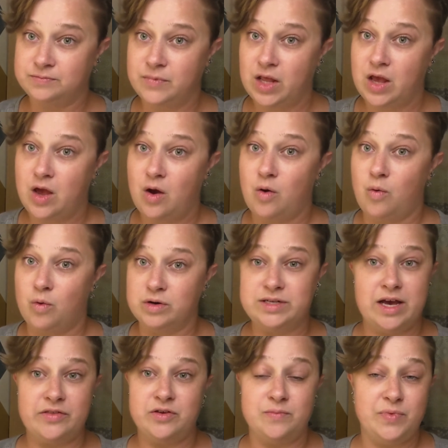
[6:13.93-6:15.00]
or tell
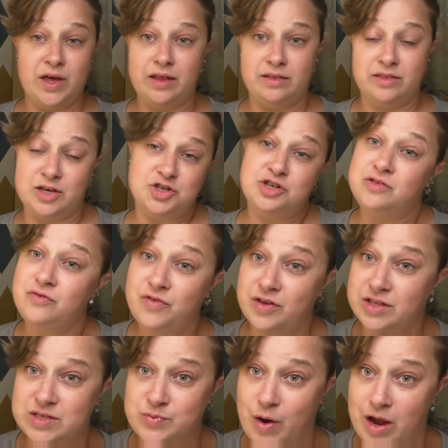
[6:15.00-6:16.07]
them that they shouldn't feel this
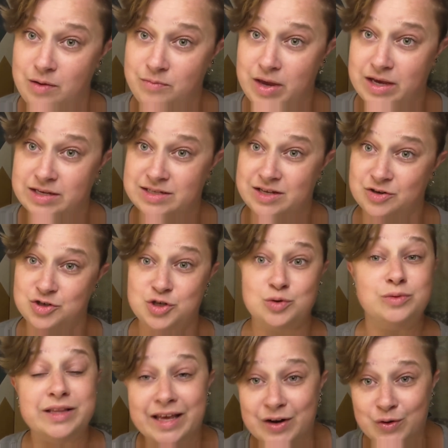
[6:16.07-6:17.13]
way because they're too
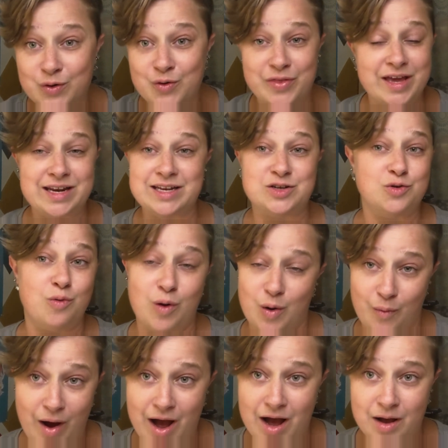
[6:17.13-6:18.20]
little or they need to grow
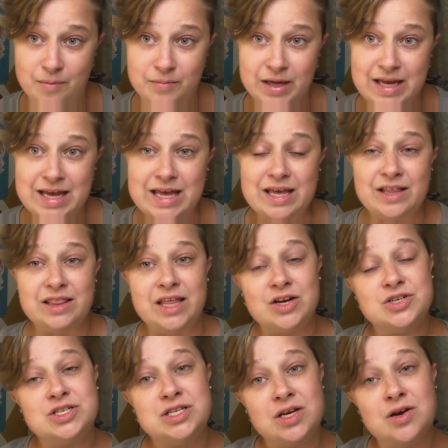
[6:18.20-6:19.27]
up. They're
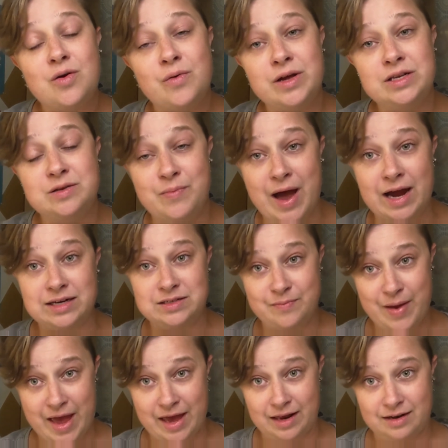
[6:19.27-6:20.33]
still going back to
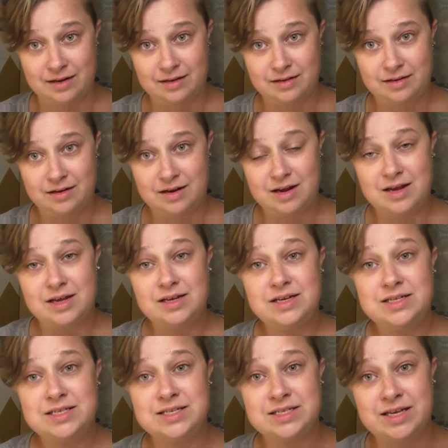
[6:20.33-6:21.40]
bed,
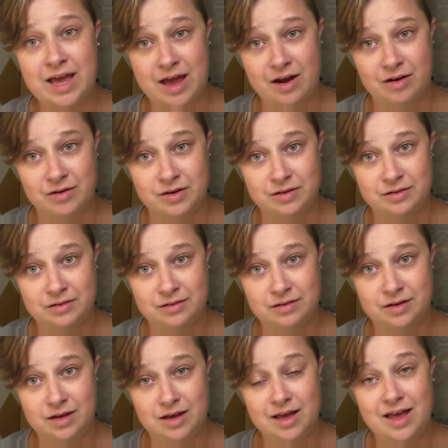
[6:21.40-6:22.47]
scared
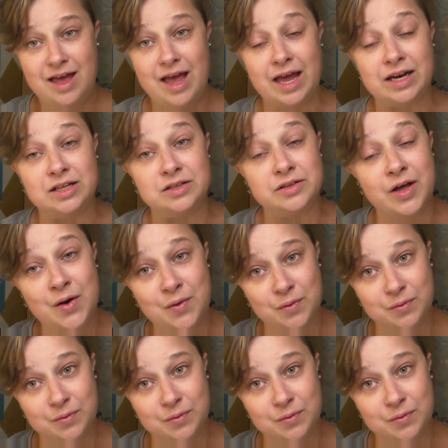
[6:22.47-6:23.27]
and alone.